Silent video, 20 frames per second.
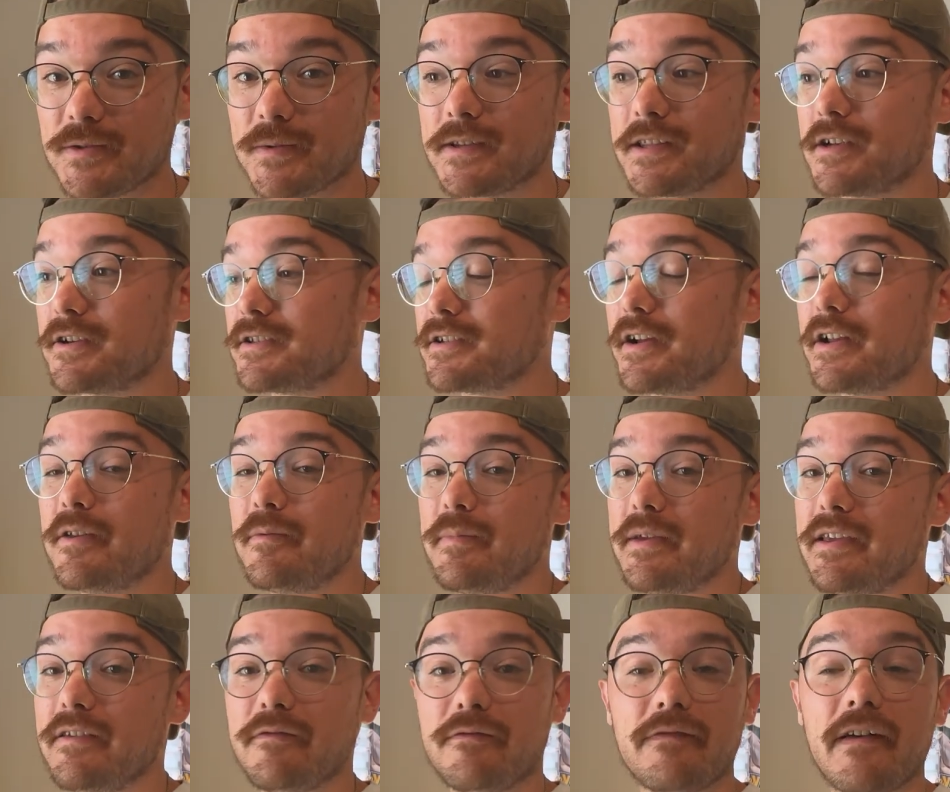where there's gonna
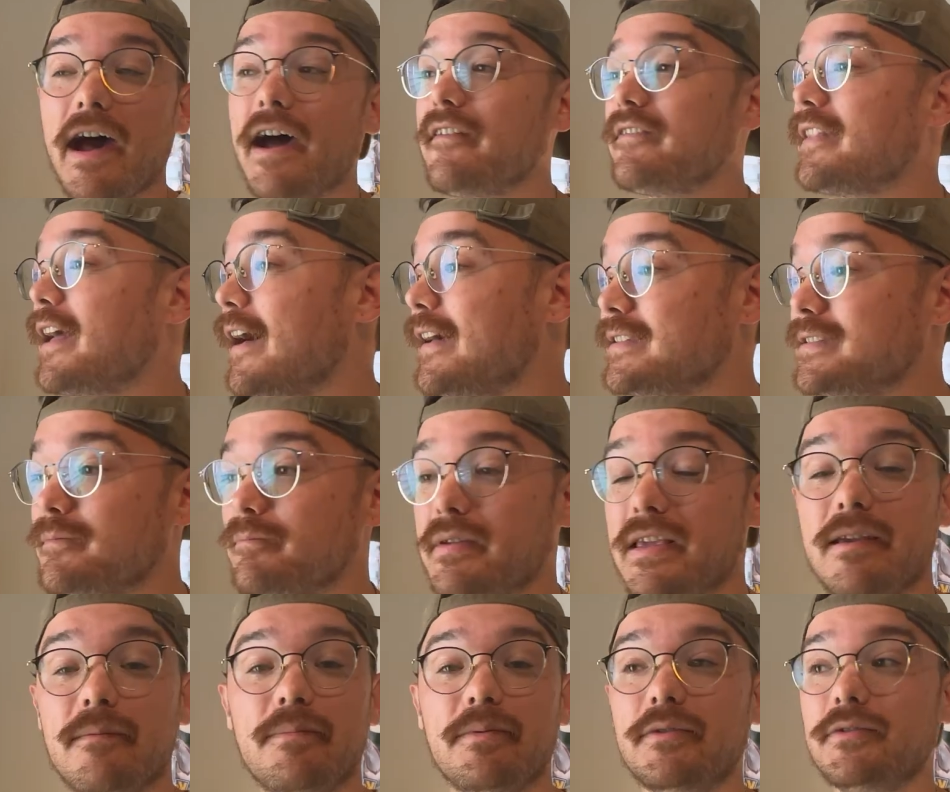be 5,000
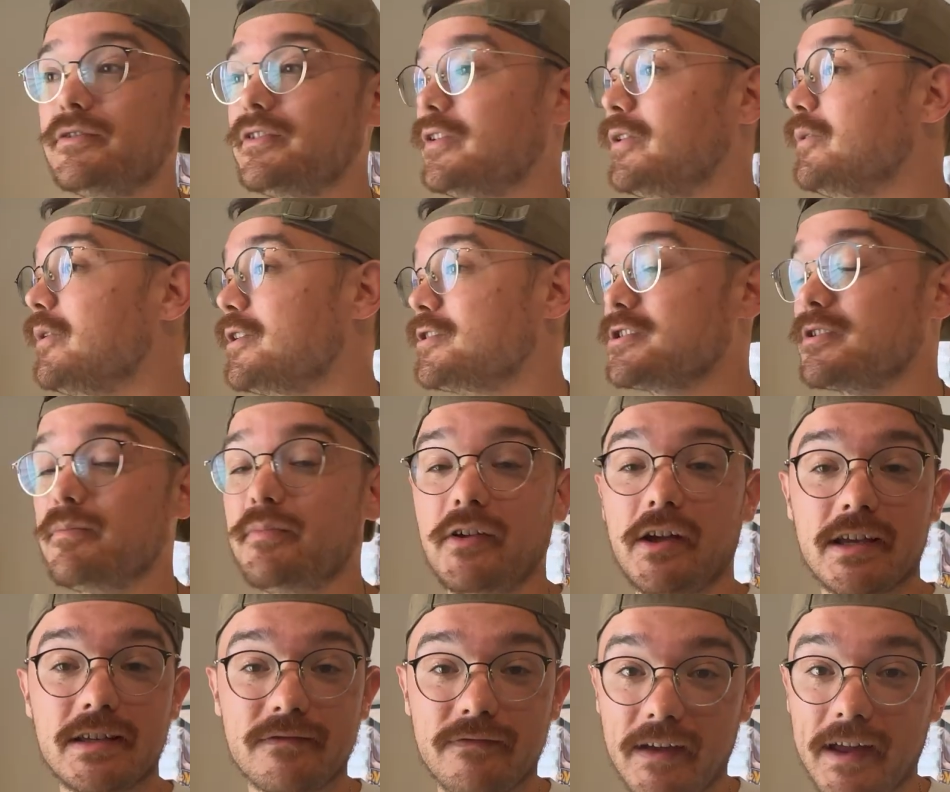people, 200
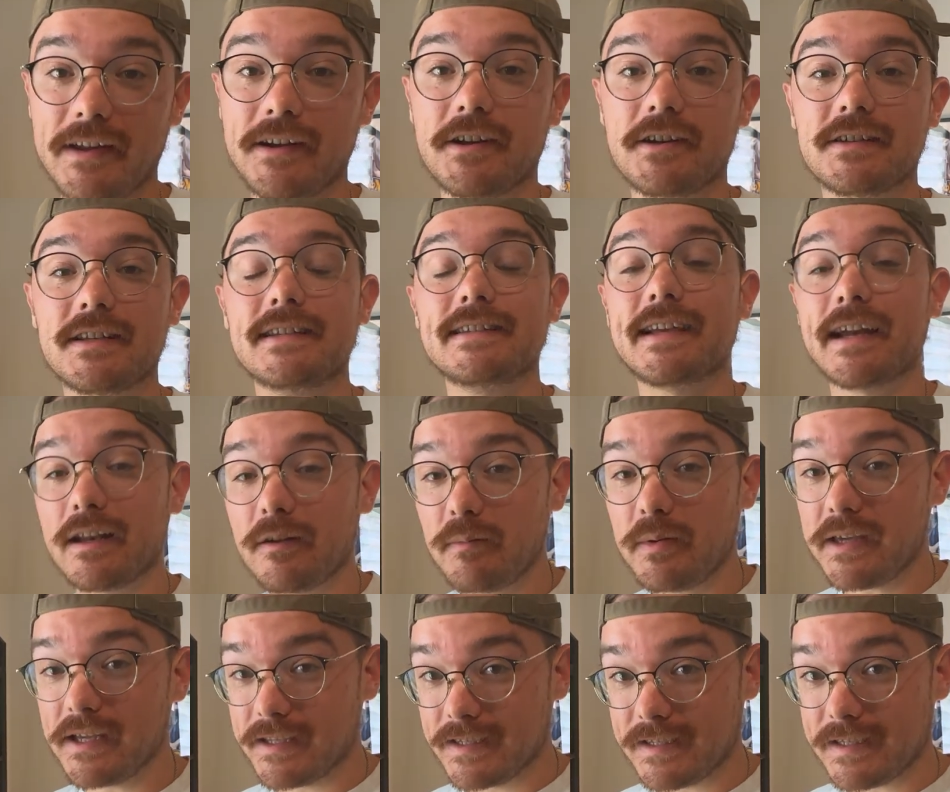plus vendors. It's gonna
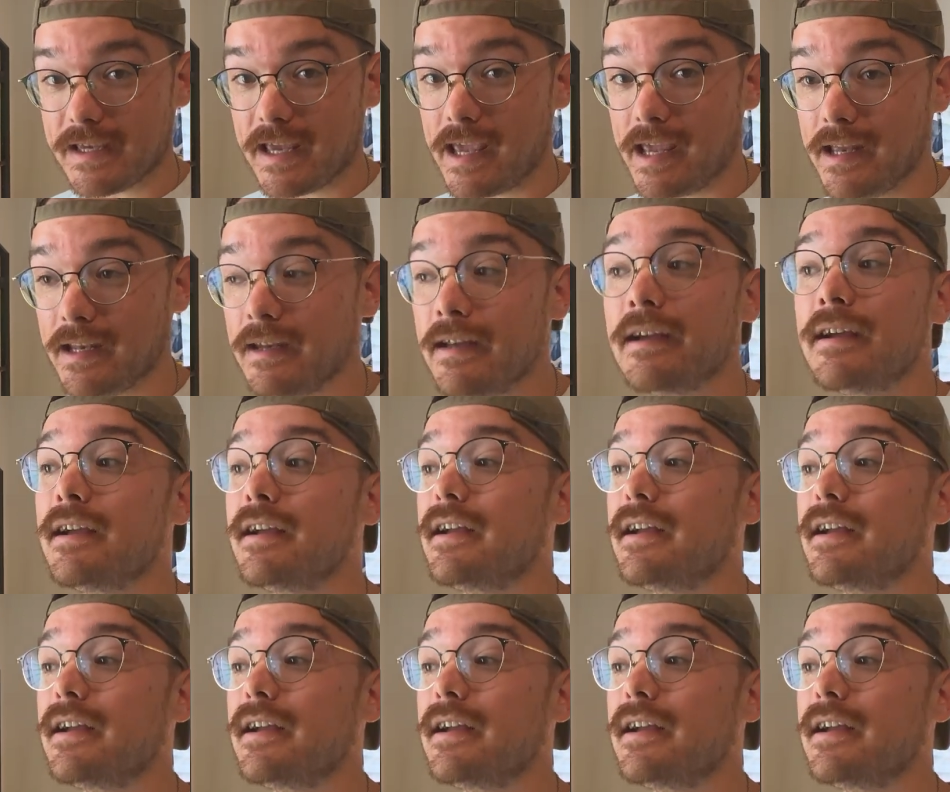be insane.